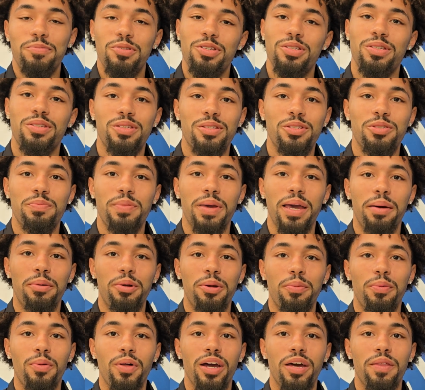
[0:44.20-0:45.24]
just, just being
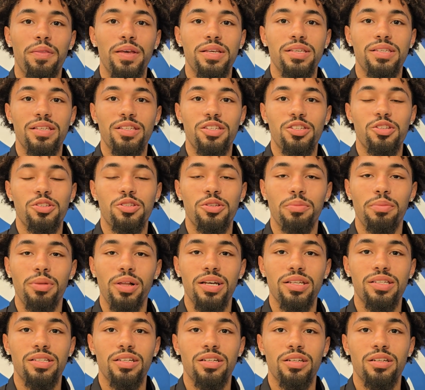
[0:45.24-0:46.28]
able to play in this is just a
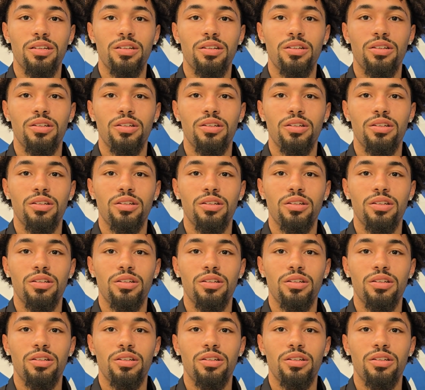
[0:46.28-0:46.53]
blessing.